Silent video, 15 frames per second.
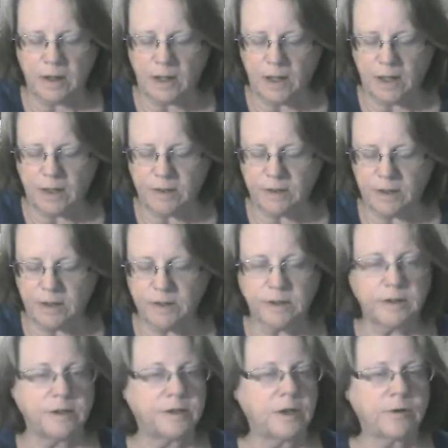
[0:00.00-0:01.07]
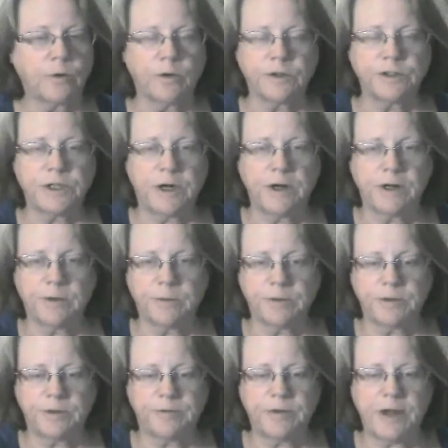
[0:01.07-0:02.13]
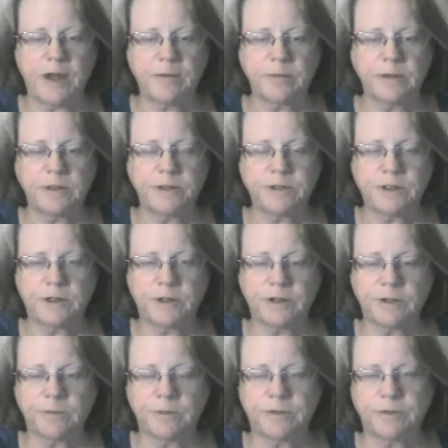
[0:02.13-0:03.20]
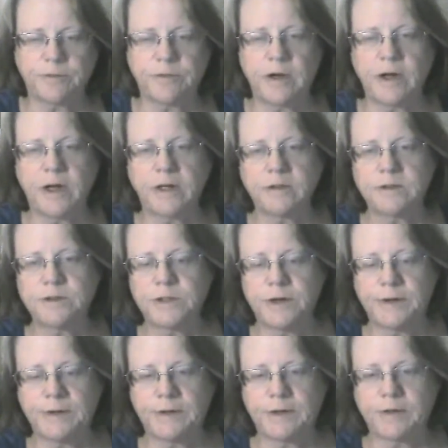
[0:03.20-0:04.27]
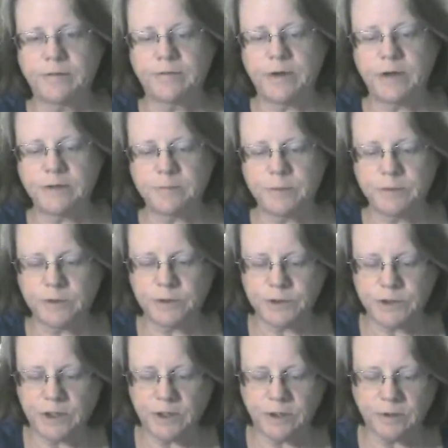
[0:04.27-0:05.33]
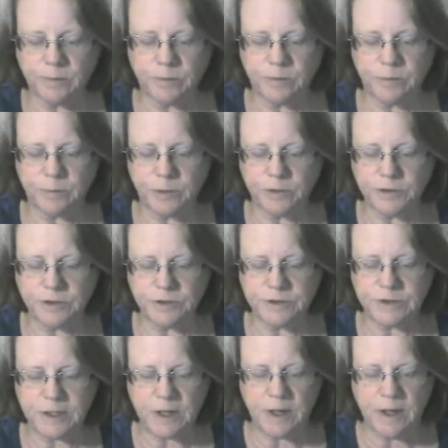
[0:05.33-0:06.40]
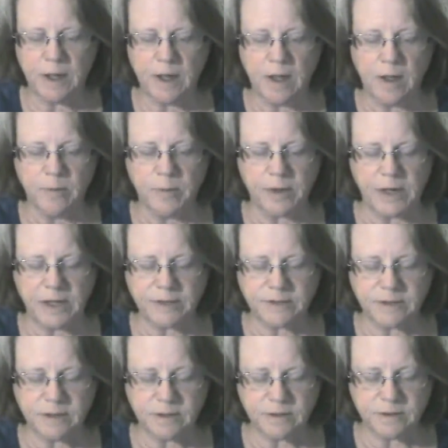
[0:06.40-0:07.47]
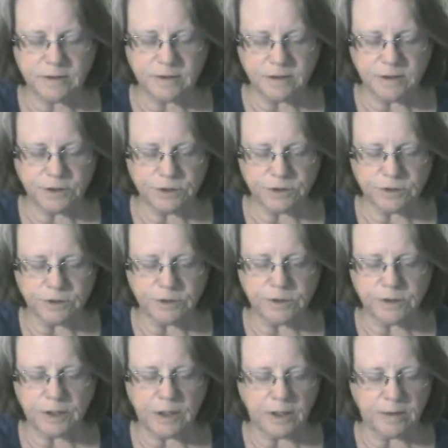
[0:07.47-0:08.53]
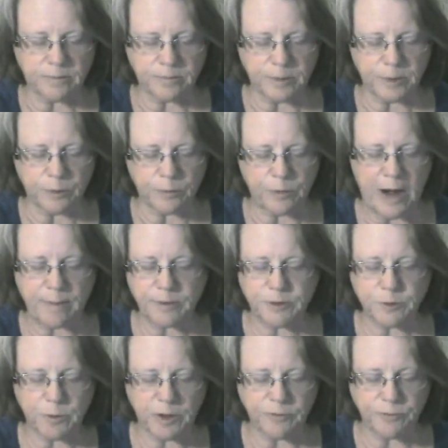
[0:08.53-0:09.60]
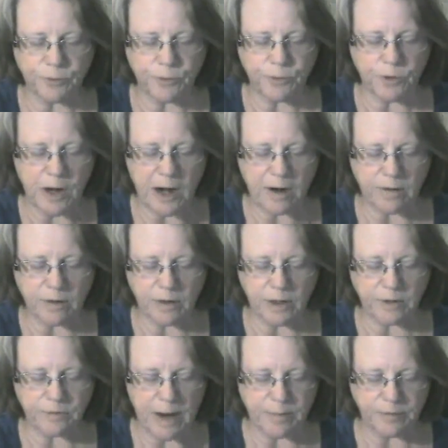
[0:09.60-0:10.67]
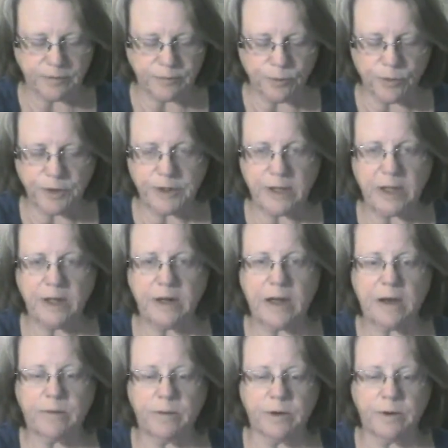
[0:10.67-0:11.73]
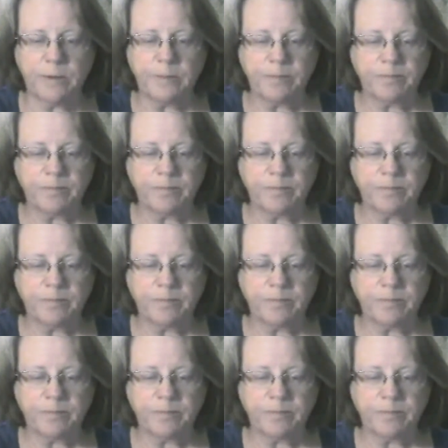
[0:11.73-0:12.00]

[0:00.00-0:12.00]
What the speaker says: And of course, sharing it with their family, sharing it with their friends, sharing it on Facebook, sharing it with merchants. But I see this initial rapid 24-hour and rapid 48-hour.